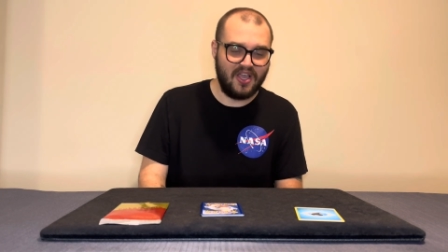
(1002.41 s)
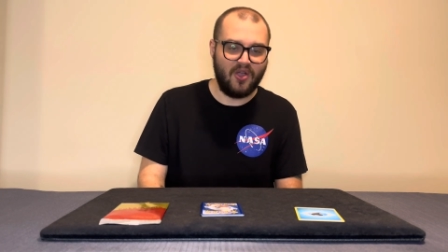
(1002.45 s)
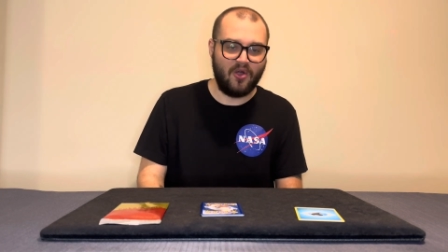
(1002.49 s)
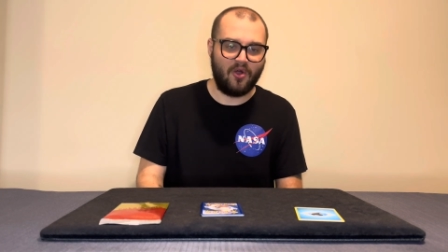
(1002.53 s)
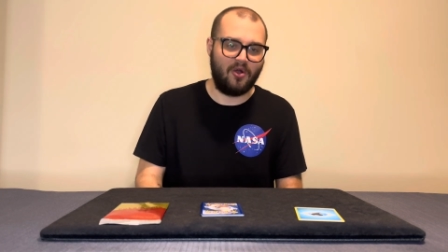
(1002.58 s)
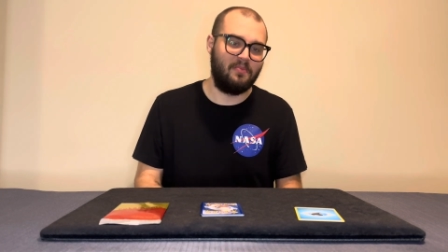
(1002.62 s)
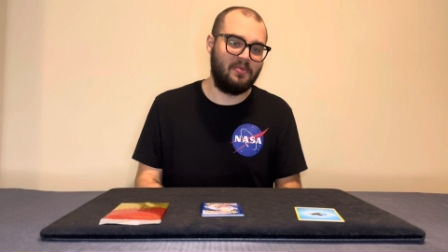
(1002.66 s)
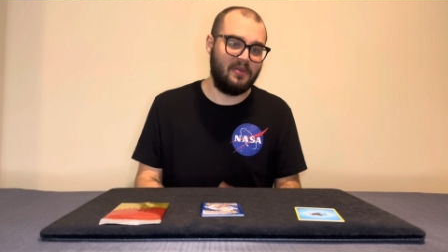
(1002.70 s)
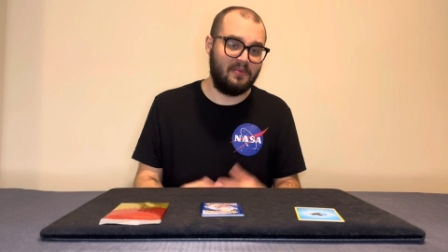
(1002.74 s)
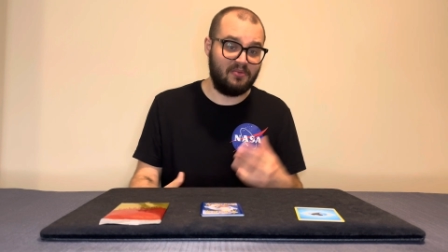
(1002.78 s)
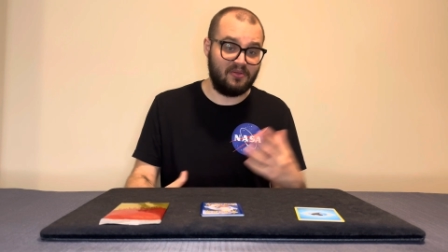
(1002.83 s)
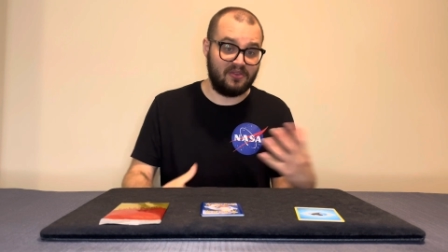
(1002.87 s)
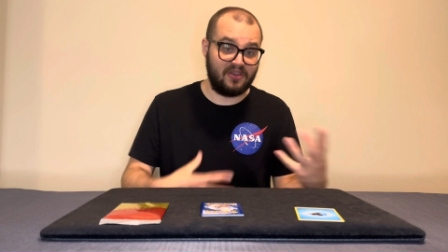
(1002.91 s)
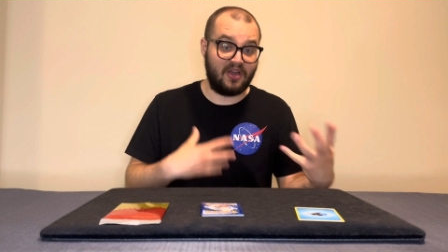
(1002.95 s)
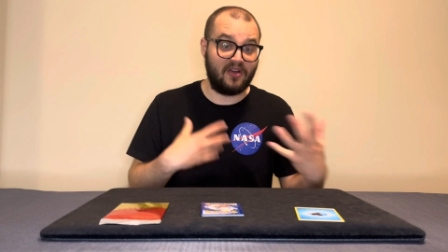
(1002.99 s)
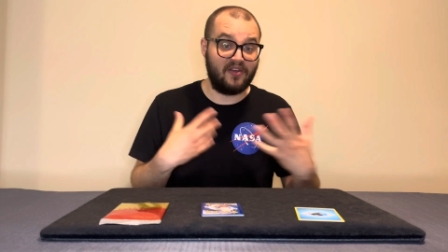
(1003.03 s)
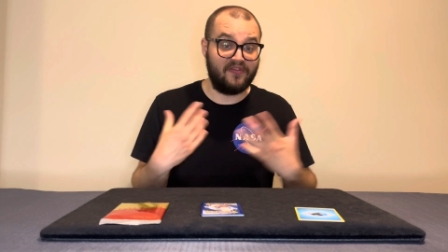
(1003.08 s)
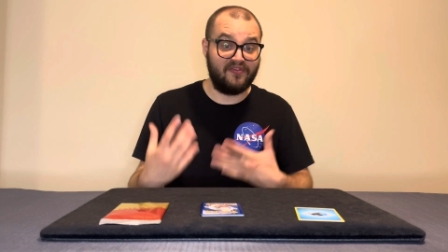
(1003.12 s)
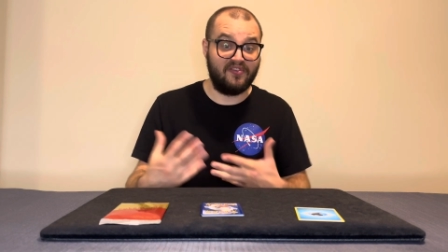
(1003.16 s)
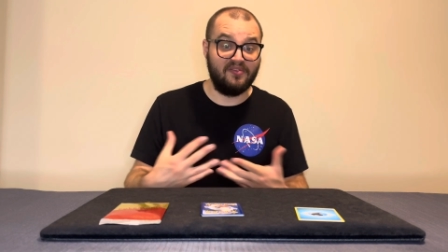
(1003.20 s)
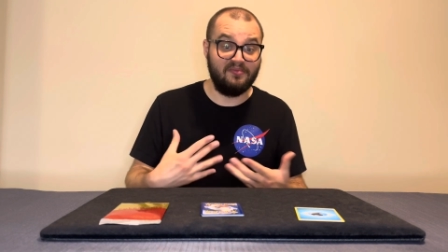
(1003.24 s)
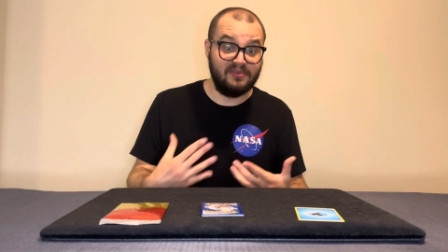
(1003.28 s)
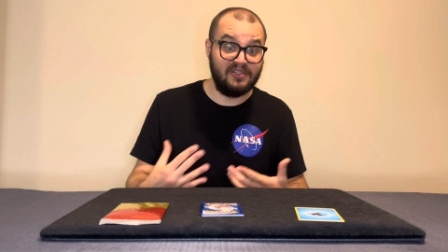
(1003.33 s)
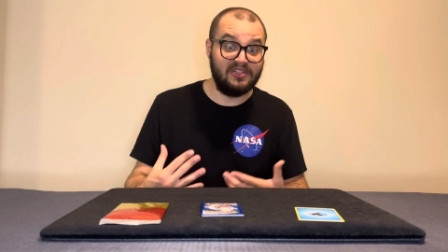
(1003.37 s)
or people that are
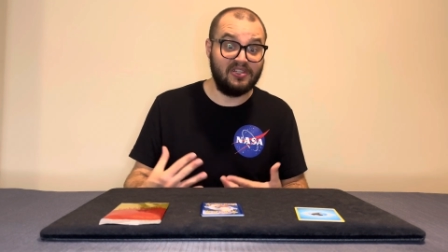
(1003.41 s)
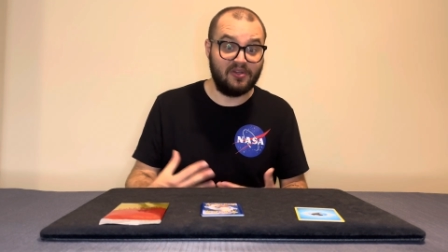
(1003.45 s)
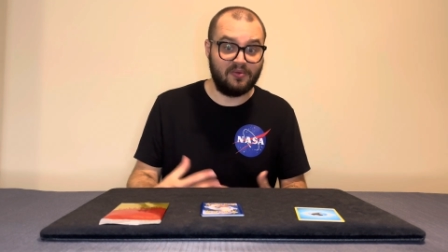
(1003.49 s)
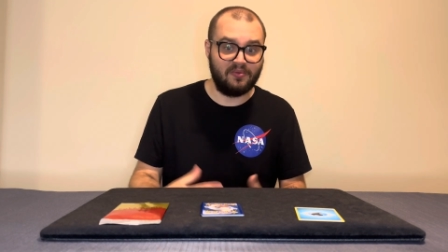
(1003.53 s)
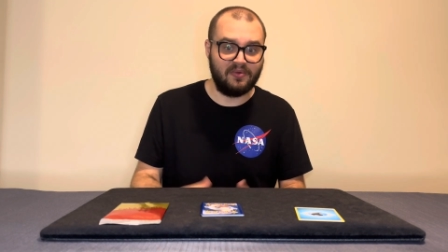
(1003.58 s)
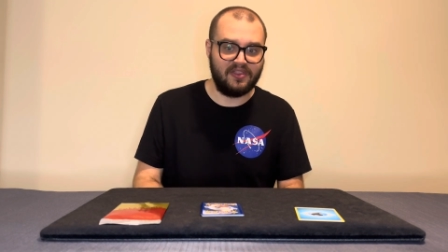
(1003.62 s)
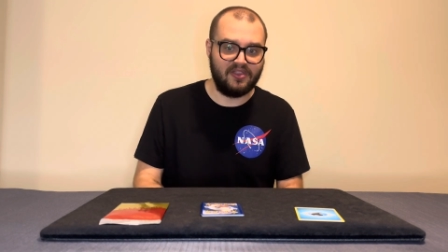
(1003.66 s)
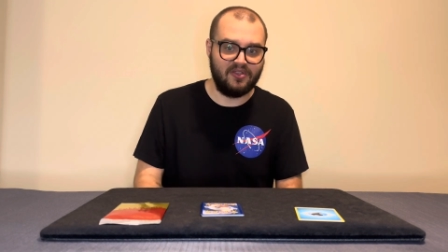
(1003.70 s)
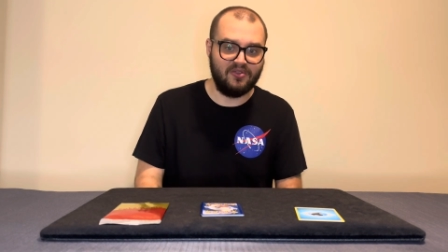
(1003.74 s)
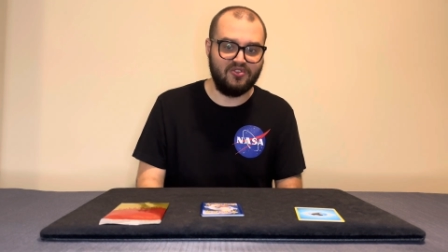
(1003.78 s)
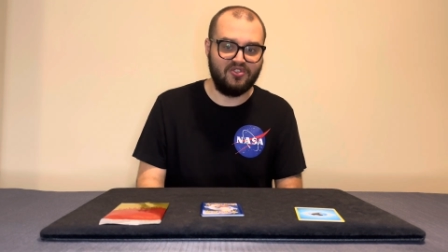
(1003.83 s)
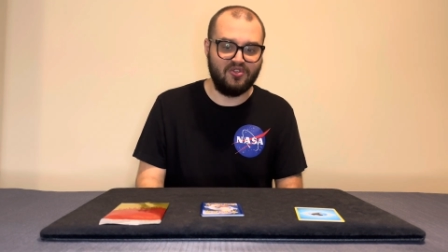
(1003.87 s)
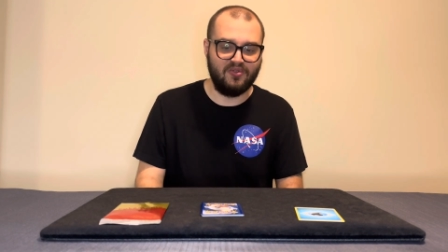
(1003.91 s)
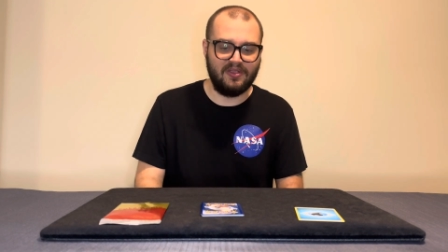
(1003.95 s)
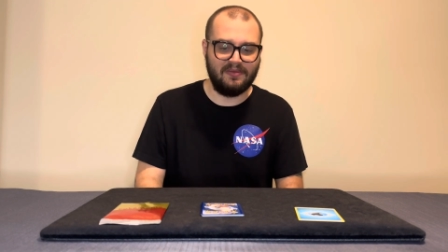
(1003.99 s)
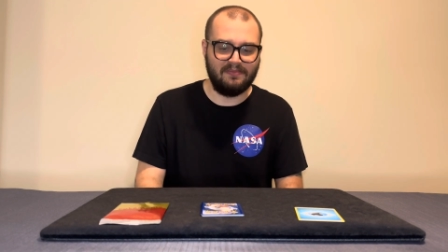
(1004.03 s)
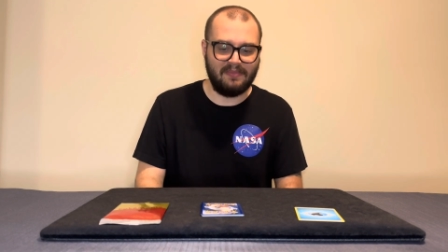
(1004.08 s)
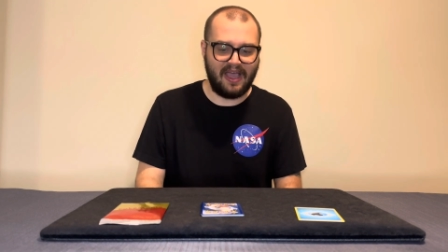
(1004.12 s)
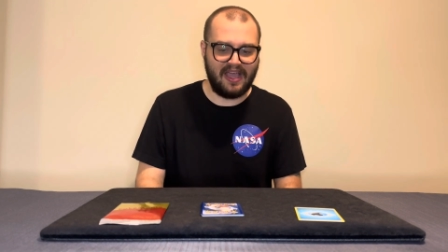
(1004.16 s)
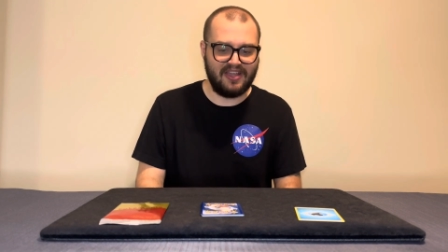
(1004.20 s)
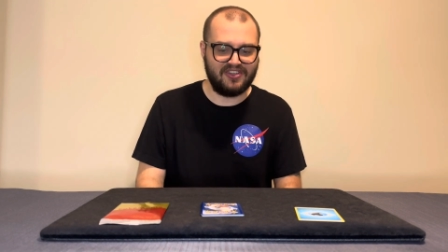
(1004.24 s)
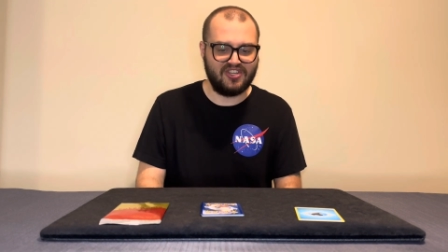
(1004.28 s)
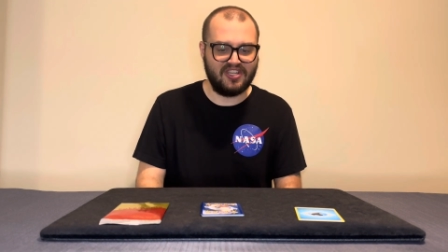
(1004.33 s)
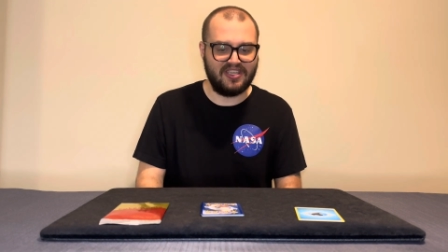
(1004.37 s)
familiar with you doing
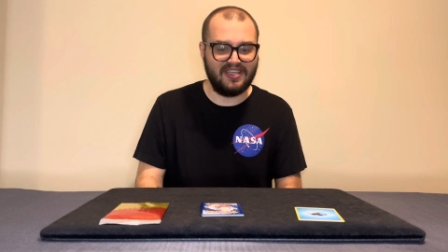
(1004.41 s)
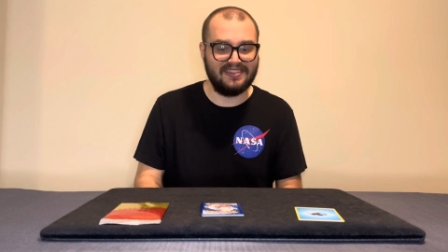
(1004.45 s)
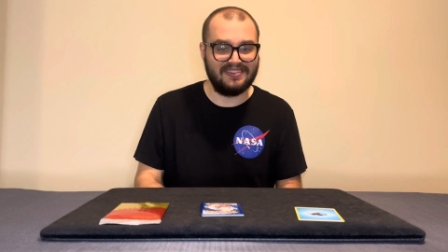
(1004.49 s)
magic,